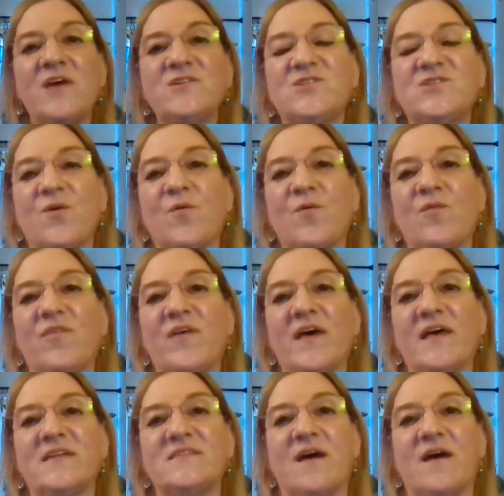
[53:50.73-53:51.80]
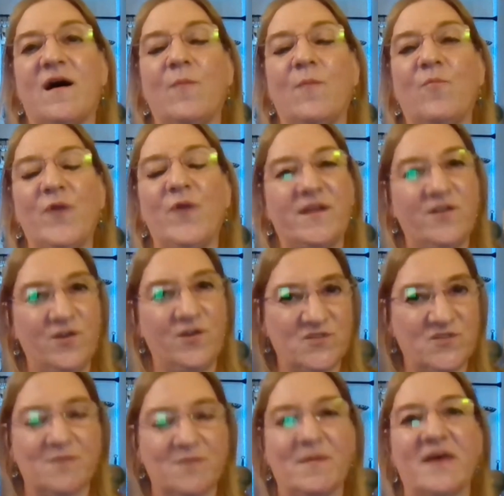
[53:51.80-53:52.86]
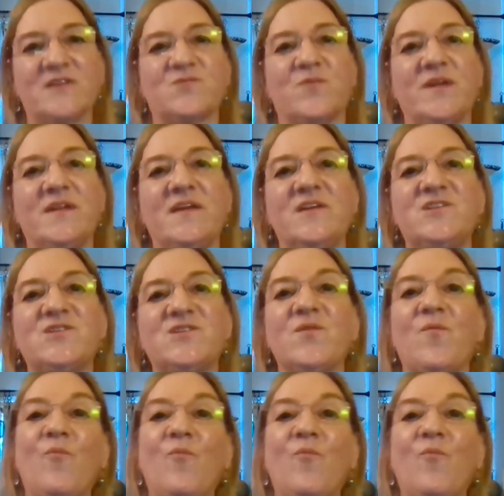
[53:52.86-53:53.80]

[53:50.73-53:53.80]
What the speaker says: so that we can use them as we need to.